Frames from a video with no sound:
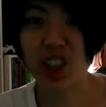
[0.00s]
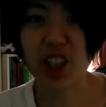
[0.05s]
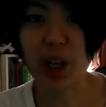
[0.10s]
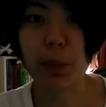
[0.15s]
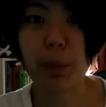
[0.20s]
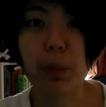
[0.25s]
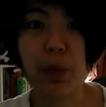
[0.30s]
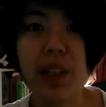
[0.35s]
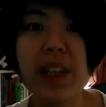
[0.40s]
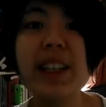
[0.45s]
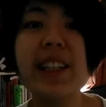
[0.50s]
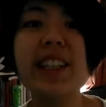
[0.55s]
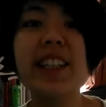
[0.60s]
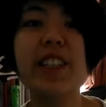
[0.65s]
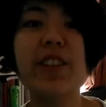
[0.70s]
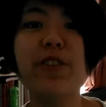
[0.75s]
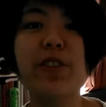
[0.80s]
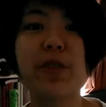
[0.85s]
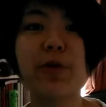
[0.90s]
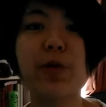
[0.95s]
completely
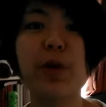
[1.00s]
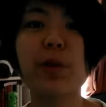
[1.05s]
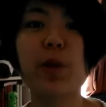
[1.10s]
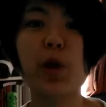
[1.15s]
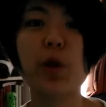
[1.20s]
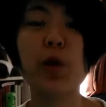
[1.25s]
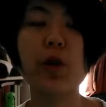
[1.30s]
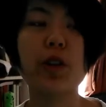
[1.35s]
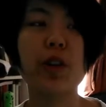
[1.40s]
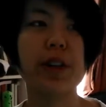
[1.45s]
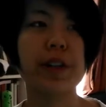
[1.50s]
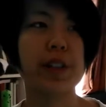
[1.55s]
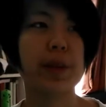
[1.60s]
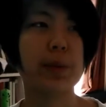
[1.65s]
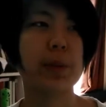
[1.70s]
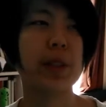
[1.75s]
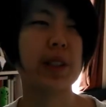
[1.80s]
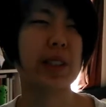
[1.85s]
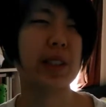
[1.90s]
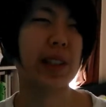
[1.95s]
different from who you are as a
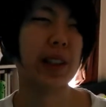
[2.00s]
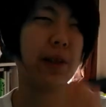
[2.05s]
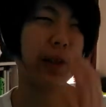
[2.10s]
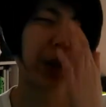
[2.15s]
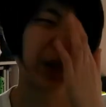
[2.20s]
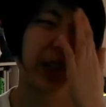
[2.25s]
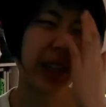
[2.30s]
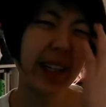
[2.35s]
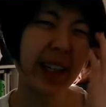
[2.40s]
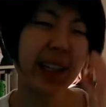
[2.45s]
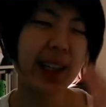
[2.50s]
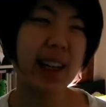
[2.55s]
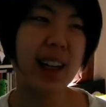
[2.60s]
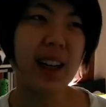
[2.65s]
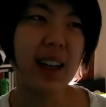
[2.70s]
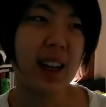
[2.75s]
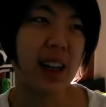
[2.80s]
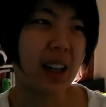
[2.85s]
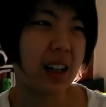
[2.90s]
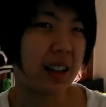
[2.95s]
person, I feel like
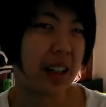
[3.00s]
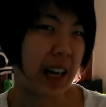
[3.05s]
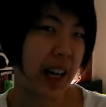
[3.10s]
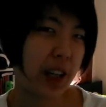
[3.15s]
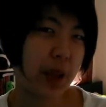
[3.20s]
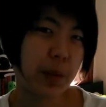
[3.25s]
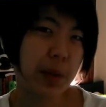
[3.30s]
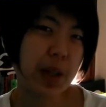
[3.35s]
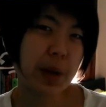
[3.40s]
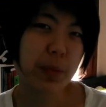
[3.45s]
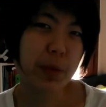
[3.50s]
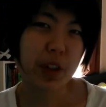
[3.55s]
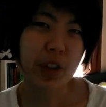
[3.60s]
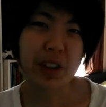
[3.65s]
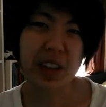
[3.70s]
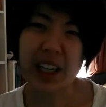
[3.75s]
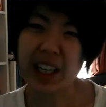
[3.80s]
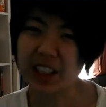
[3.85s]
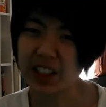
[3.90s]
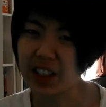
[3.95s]
that could be a
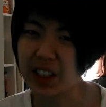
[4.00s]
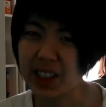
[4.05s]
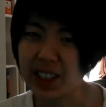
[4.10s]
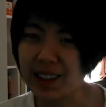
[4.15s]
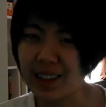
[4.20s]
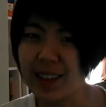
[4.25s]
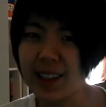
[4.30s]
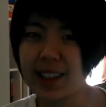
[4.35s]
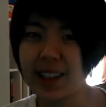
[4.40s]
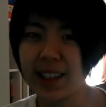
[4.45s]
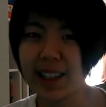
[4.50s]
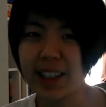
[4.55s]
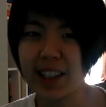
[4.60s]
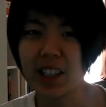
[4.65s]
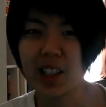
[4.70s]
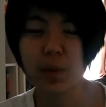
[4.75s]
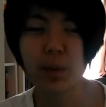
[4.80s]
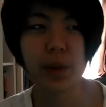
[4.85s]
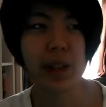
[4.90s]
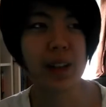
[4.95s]
good exercise, I
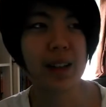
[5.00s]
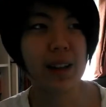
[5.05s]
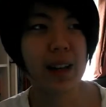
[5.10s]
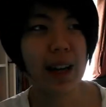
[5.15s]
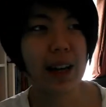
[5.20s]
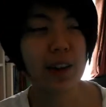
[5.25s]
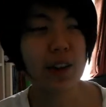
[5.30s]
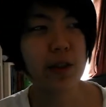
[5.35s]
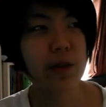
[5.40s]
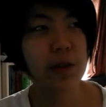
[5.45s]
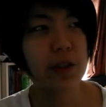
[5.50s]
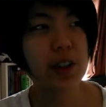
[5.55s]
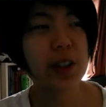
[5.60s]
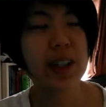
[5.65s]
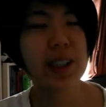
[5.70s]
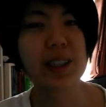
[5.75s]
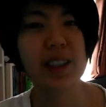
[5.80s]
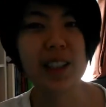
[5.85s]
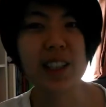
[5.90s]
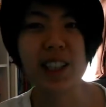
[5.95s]
guess, but I don't feel
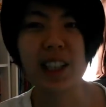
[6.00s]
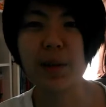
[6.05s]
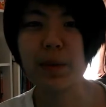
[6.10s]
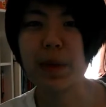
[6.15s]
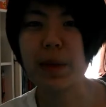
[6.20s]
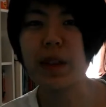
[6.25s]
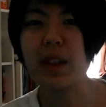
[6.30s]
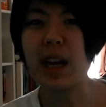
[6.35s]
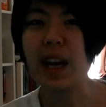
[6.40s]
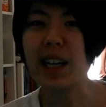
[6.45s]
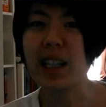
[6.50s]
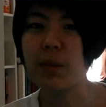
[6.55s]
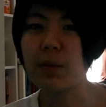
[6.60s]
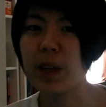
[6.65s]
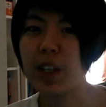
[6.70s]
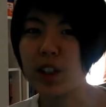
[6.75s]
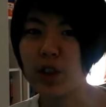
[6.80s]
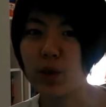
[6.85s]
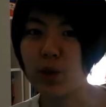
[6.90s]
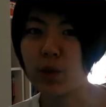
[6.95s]
like there's going to be as
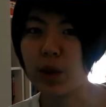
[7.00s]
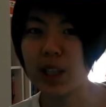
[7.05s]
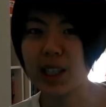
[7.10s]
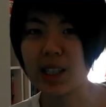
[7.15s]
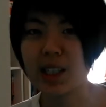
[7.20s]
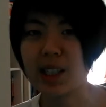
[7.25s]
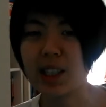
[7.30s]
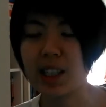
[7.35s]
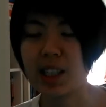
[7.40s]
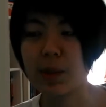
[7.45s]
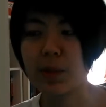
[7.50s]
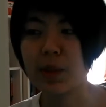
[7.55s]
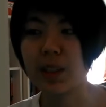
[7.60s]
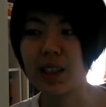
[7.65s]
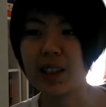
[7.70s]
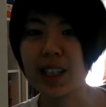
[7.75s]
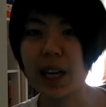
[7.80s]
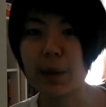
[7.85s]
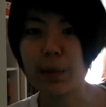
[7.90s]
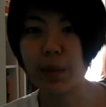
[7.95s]
much resonance,
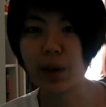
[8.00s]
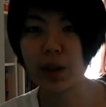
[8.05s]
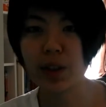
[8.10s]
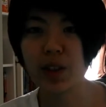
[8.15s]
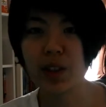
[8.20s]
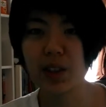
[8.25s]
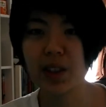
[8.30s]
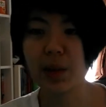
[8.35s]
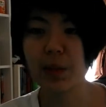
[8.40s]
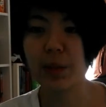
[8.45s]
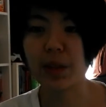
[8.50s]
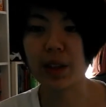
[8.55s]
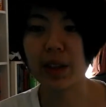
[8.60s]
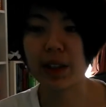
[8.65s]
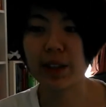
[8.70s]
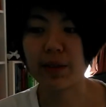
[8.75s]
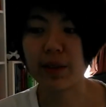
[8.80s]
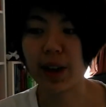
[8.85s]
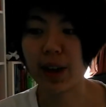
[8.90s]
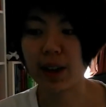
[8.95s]
because I personally
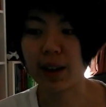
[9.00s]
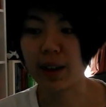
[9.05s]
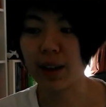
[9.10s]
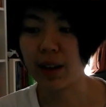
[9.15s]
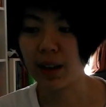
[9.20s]
believe that,